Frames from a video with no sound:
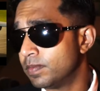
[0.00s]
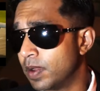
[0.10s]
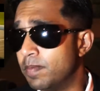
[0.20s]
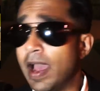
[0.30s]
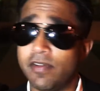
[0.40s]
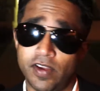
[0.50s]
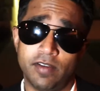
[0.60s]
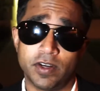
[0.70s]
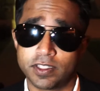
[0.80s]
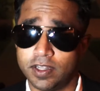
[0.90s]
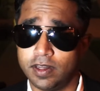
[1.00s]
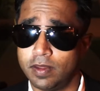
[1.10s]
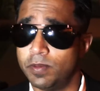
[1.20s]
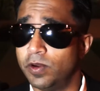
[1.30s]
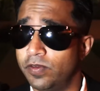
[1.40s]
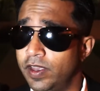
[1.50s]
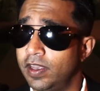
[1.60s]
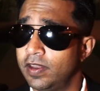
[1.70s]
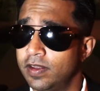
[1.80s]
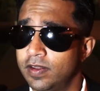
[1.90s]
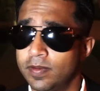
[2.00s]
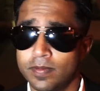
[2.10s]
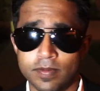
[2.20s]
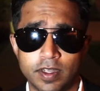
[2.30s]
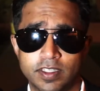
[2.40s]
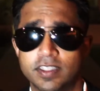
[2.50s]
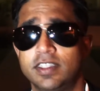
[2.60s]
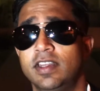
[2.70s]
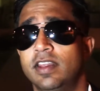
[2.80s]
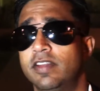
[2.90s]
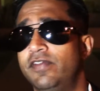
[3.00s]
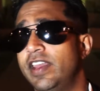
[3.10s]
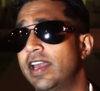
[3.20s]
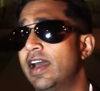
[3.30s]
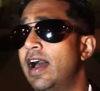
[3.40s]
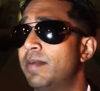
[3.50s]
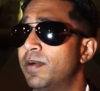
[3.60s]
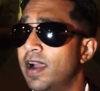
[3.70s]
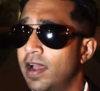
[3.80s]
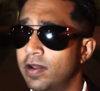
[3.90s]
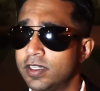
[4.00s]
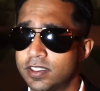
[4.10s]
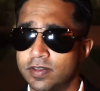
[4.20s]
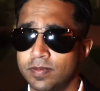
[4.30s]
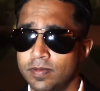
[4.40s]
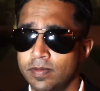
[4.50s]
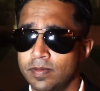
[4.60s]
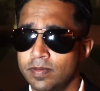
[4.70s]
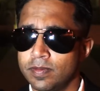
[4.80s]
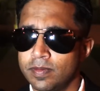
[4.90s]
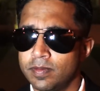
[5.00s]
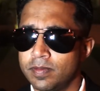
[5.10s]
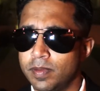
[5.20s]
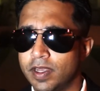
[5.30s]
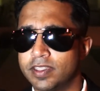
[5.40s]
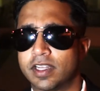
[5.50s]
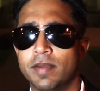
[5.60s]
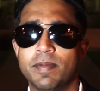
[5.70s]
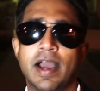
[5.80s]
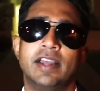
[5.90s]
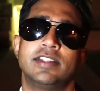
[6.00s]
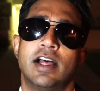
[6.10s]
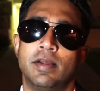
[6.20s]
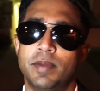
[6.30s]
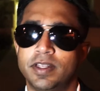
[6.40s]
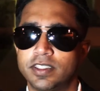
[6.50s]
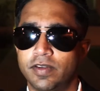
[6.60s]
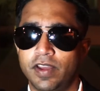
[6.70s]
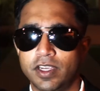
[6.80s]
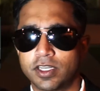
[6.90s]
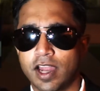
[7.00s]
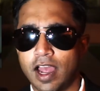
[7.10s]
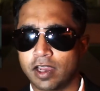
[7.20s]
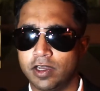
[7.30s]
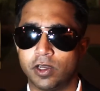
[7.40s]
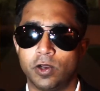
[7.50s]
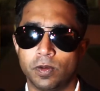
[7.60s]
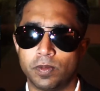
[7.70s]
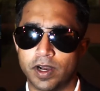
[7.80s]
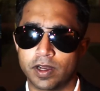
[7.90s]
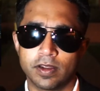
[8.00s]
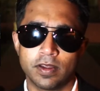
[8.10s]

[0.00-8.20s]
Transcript: But my favorite scene in the movie is the scene in the Vienna Opera House, because it combines elements of Hitchcock and Kubrick